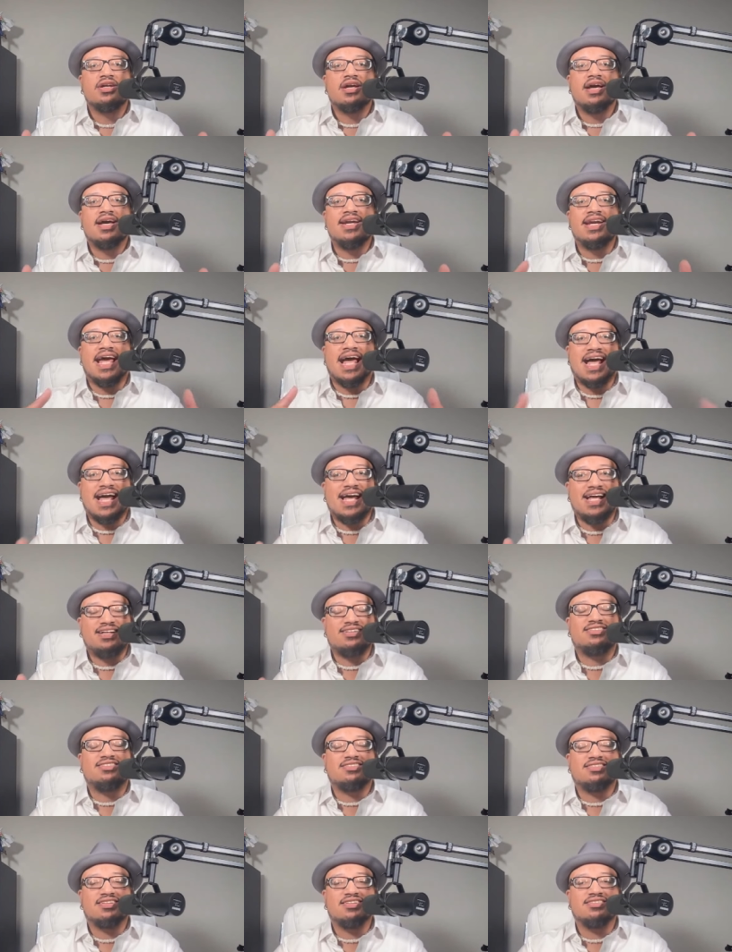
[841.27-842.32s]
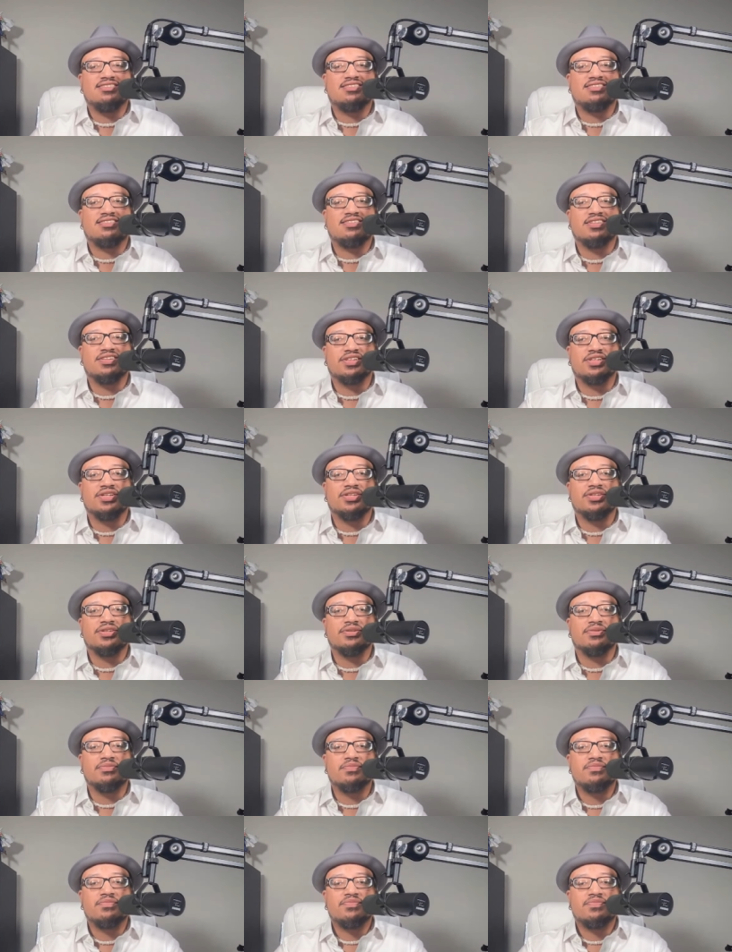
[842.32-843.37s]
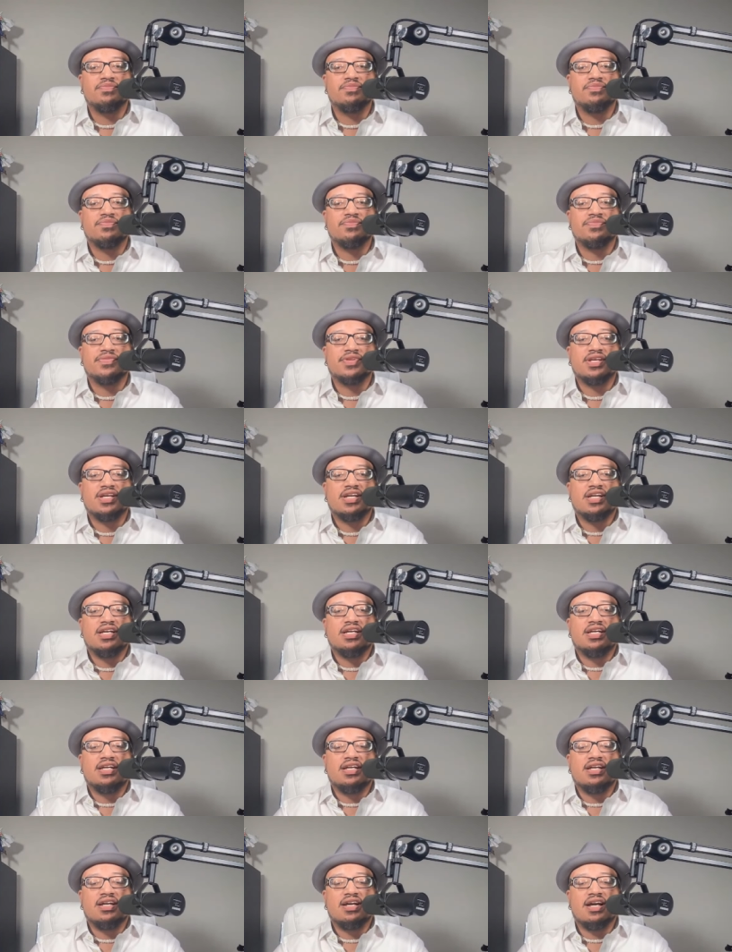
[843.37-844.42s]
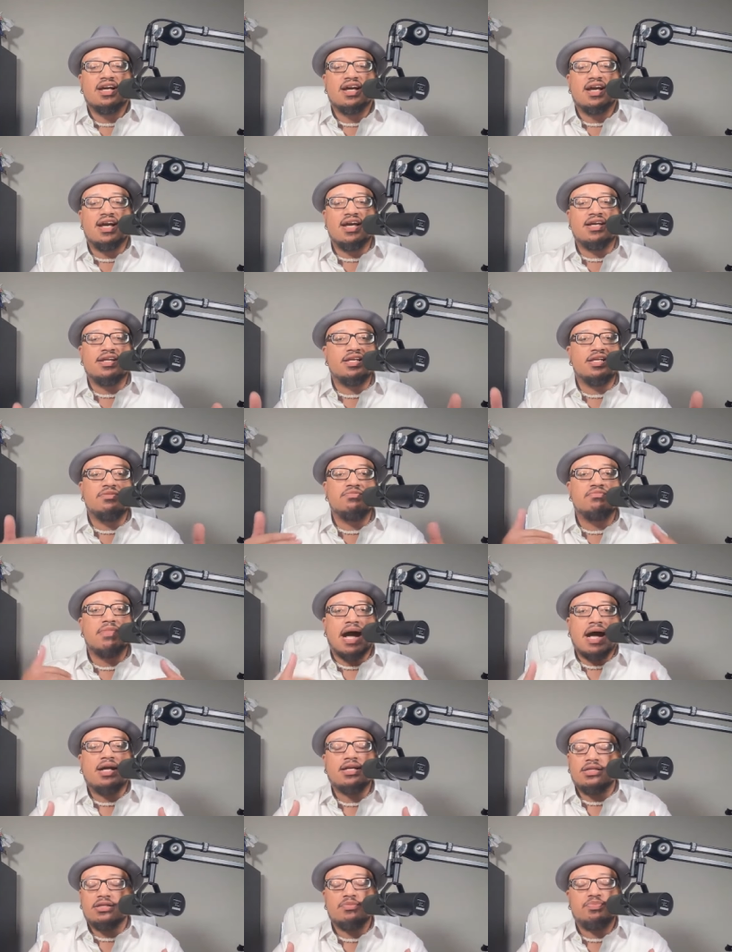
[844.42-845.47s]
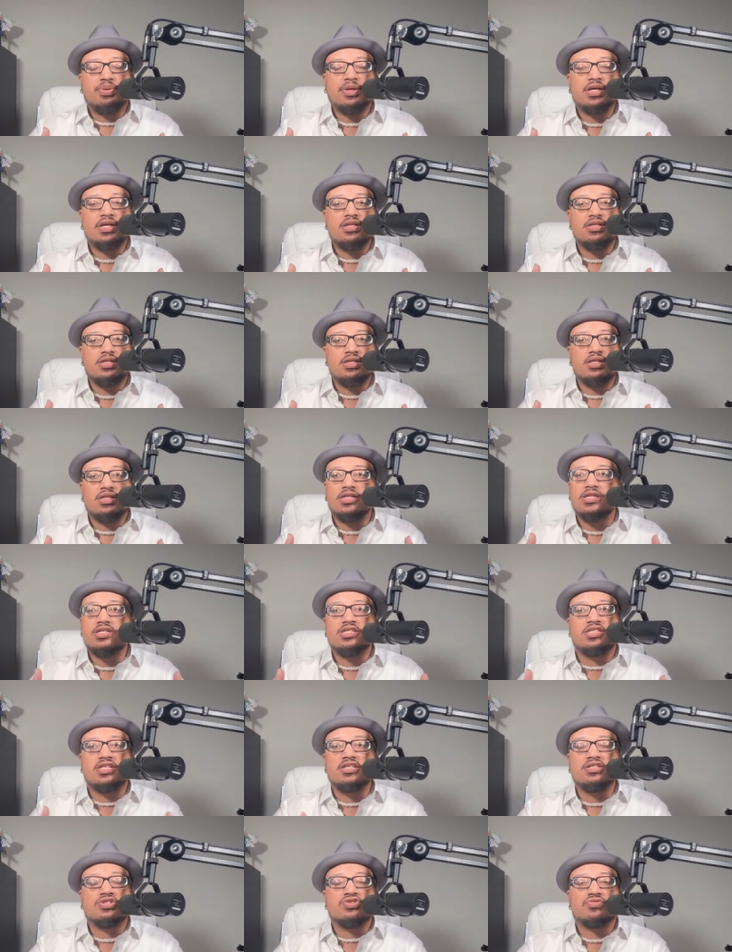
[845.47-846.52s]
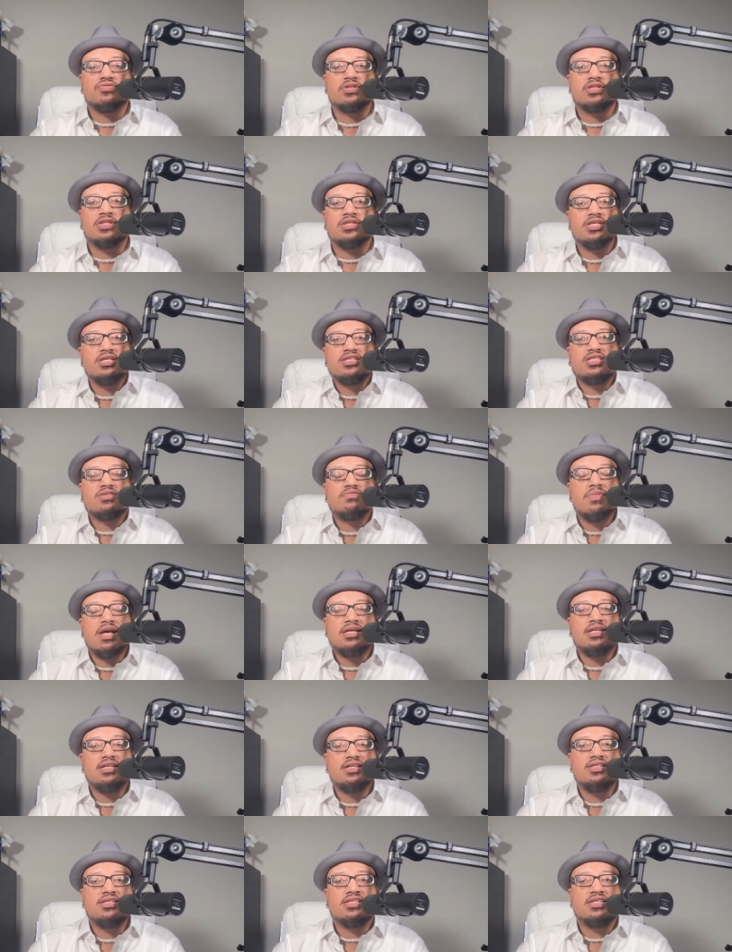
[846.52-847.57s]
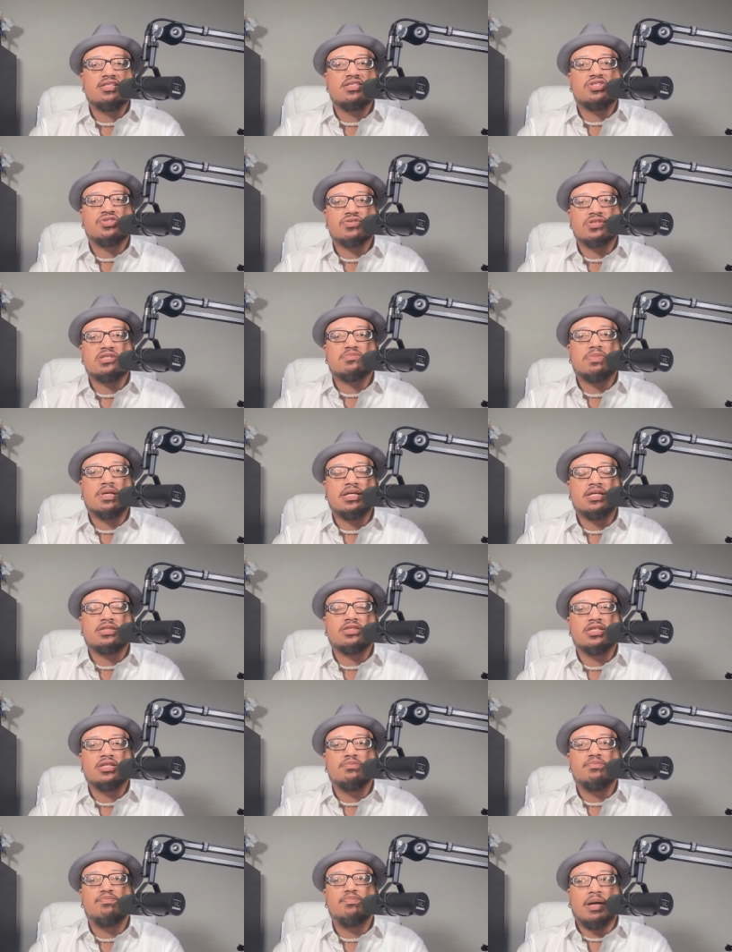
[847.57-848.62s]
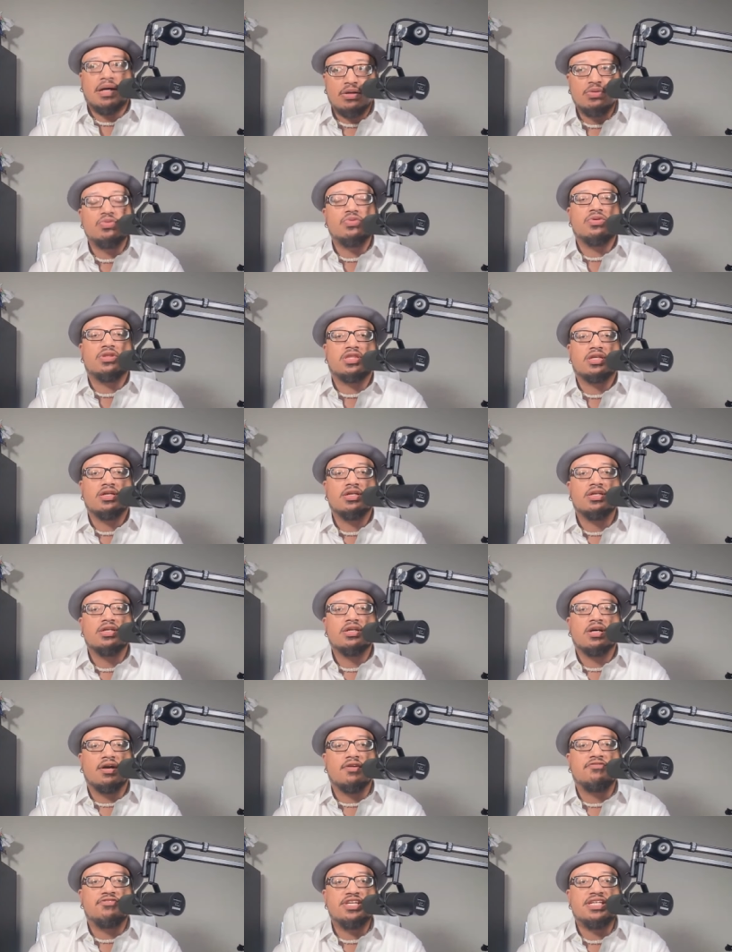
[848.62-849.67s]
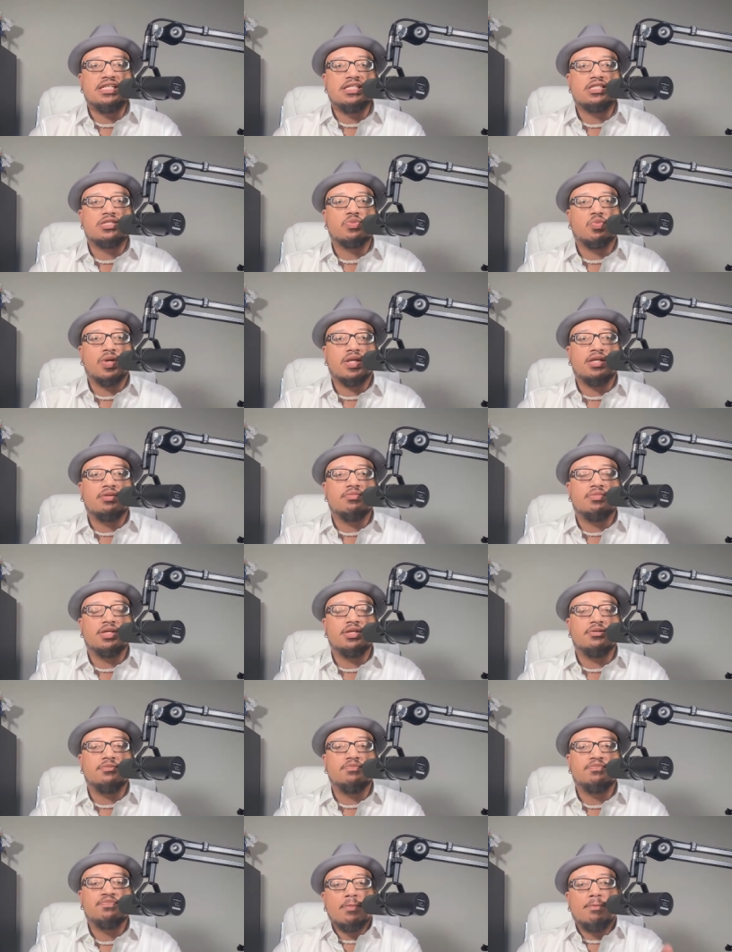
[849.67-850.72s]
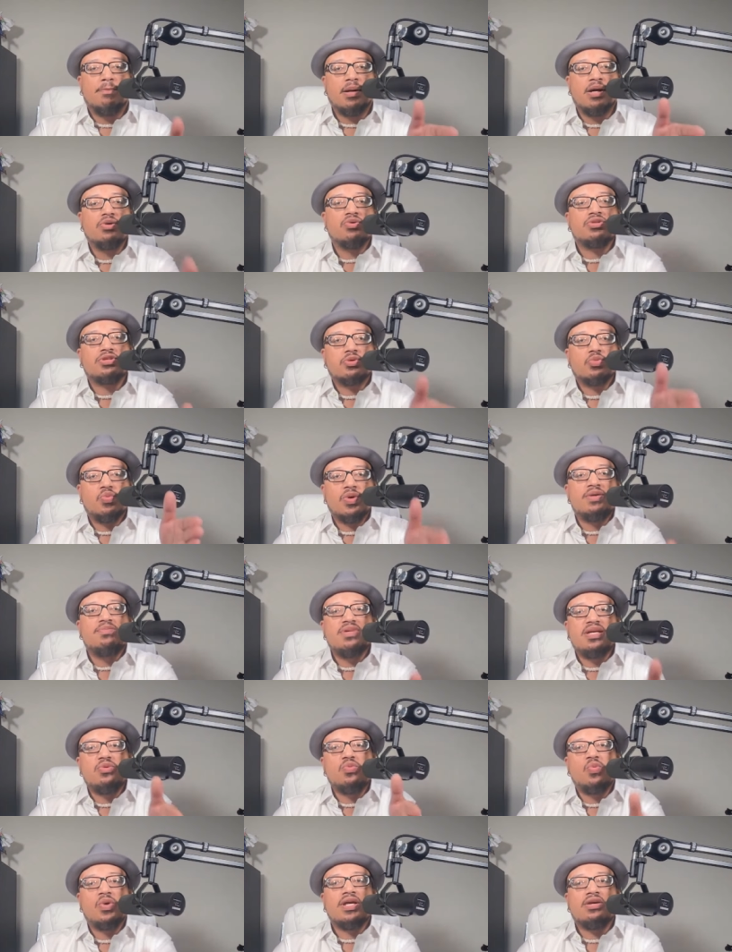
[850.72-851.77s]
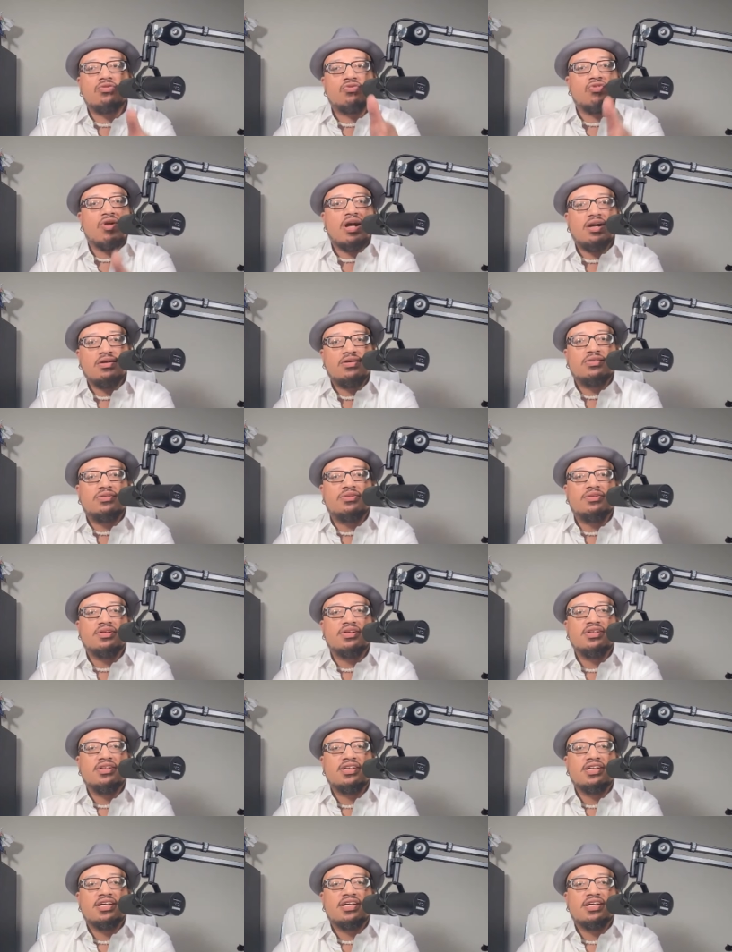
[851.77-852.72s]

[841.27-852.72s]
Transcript: and access to you. And in my opinion, he disre- this man disrespected both of these women. Both women went wrong.